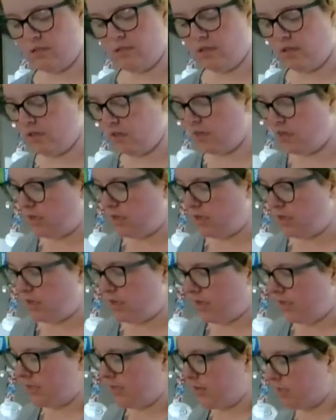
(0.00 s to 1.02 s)
And then we're going to
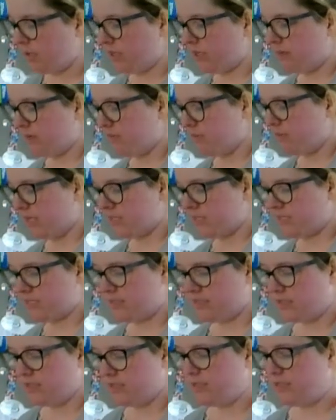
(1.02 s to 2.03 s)
mix
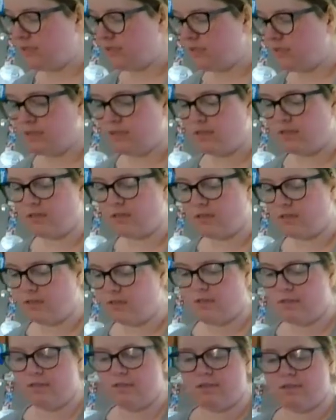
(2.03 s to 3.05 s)

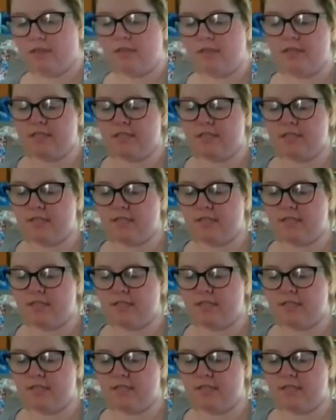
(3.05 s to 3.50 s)
this in.